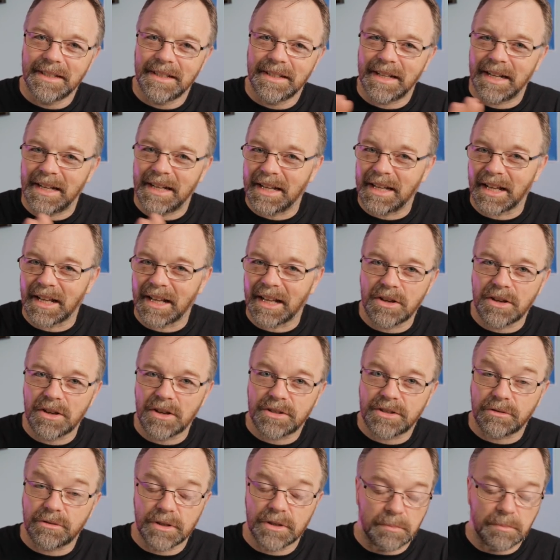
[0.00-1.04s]
And it goes
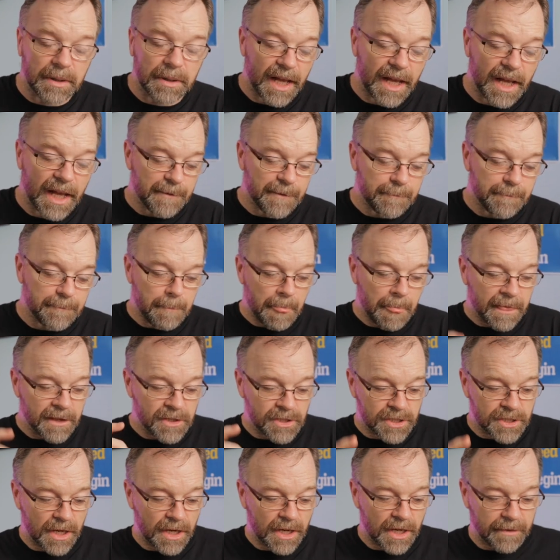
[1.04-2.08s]
through the play.
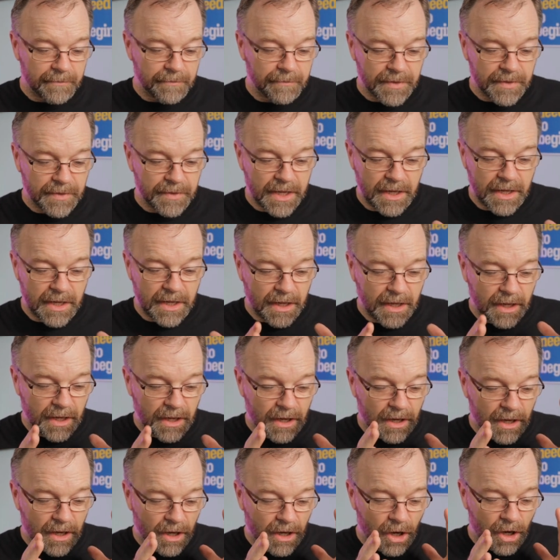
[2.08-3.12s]
So,
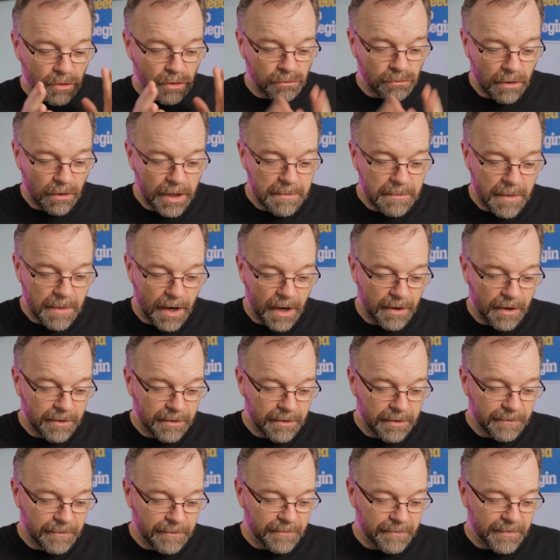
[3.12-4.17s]

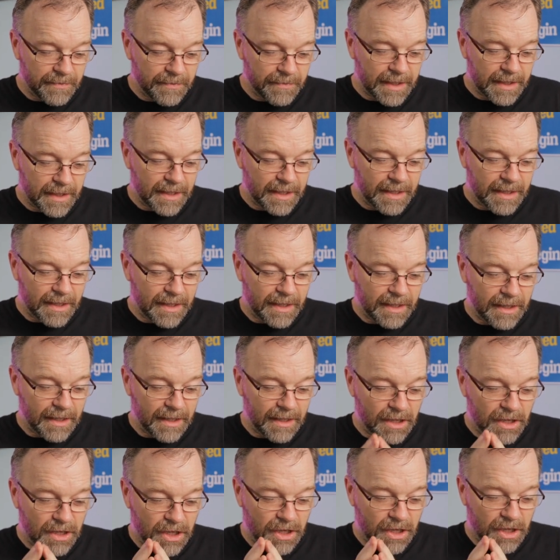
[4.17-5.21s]
Hieronymo
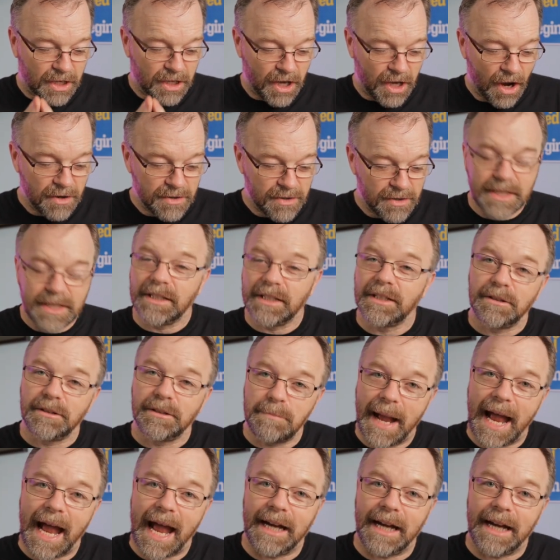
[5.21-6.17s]
goes a little mad.